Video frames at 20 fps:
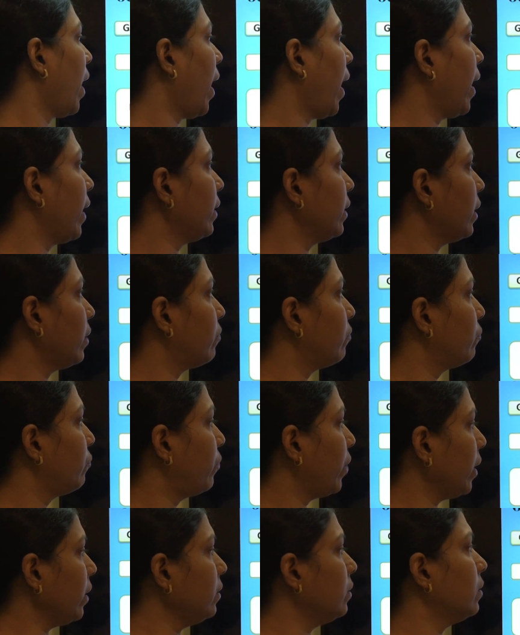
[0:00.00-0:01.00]
and
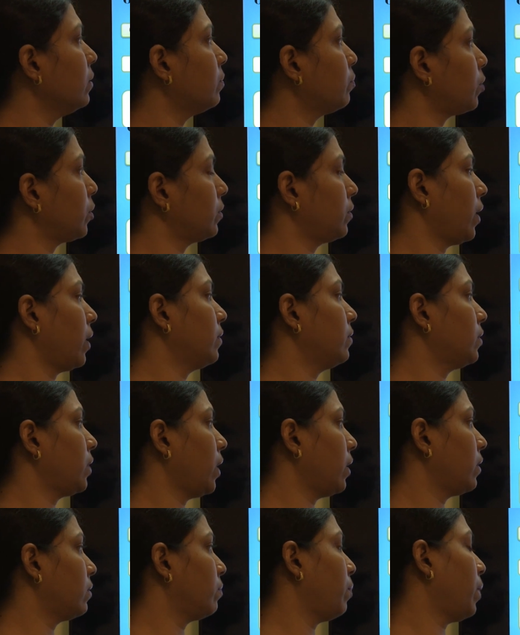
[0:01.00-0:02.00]
when this process
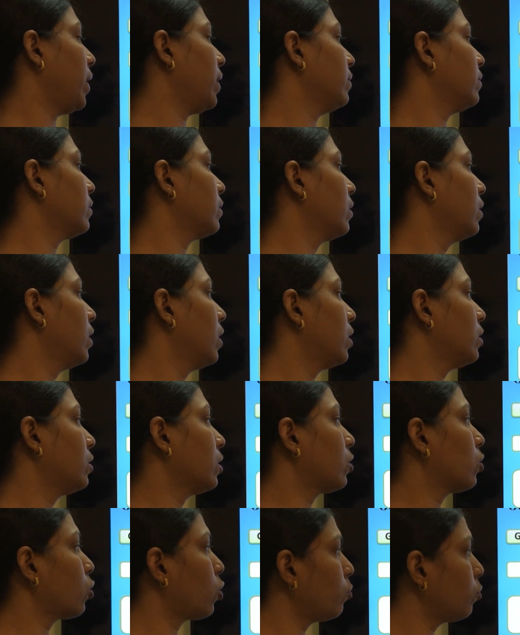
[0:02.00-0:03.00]
takes place, the
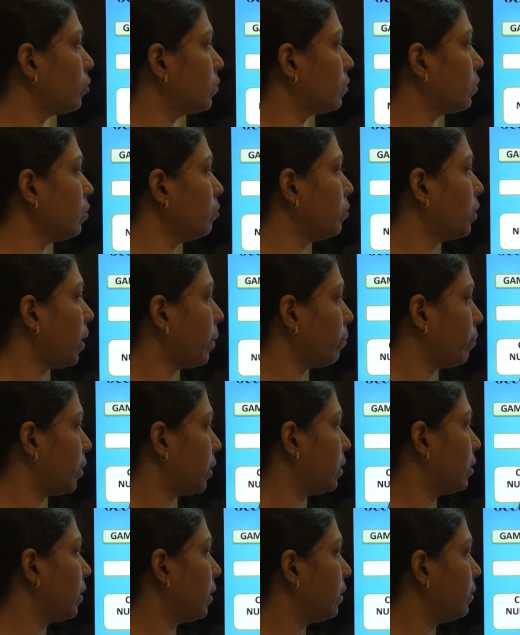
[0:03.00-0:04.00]
chromosome
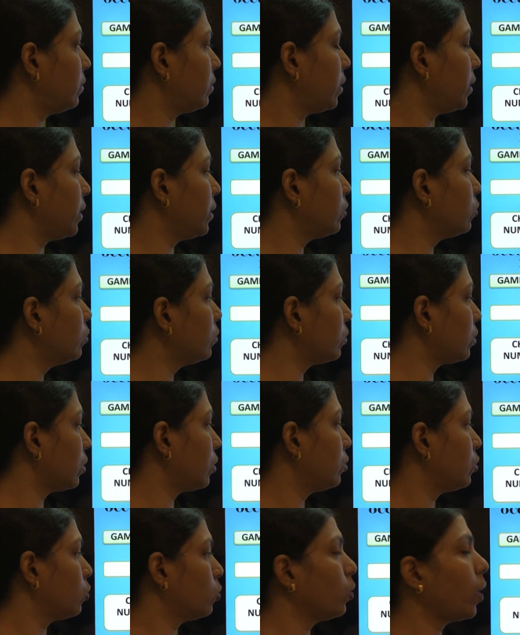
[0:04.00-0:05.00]
number is reduced
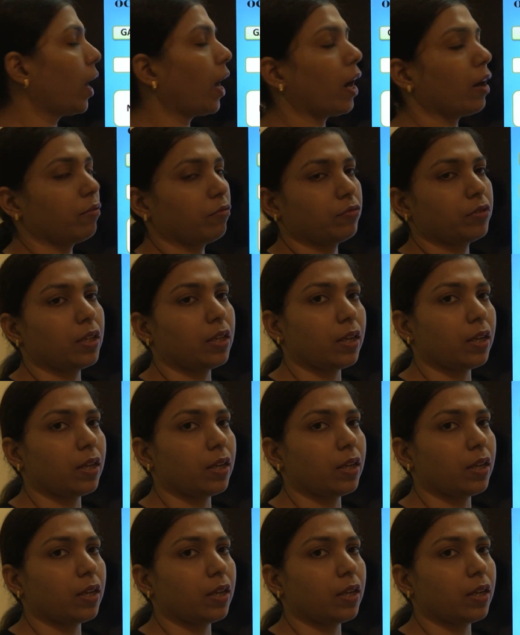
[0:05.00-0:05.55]
to half.